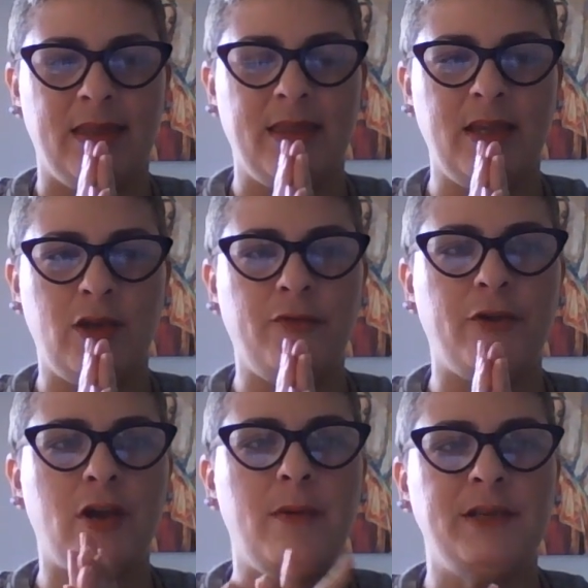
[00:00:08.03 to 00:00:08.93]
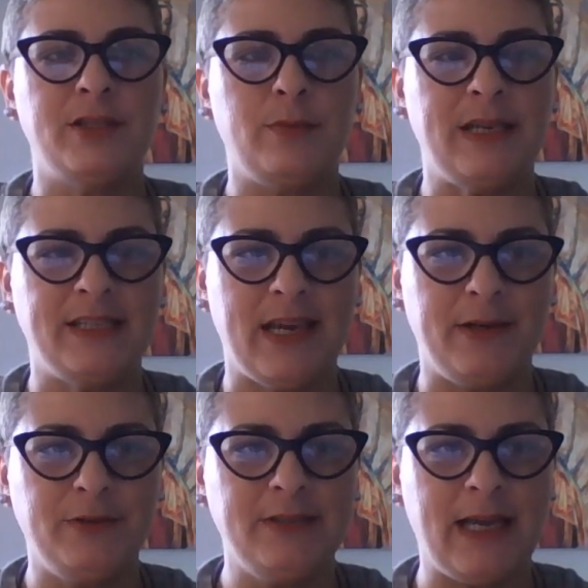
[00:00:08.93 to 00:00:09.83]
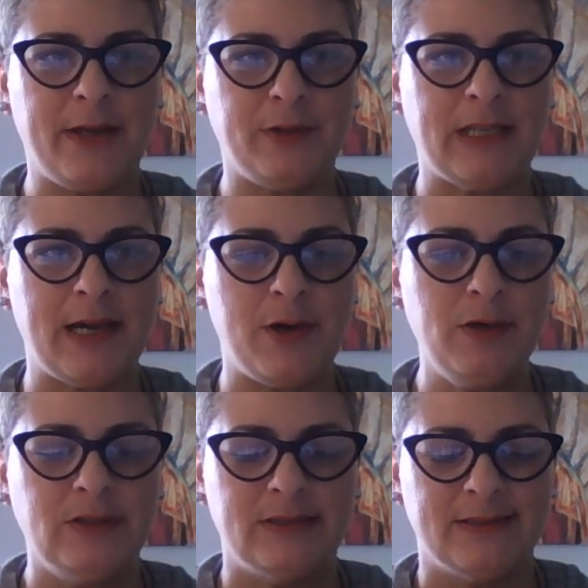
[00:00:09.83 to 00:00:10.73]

Thank you for coming to my channel, TaRoTAO.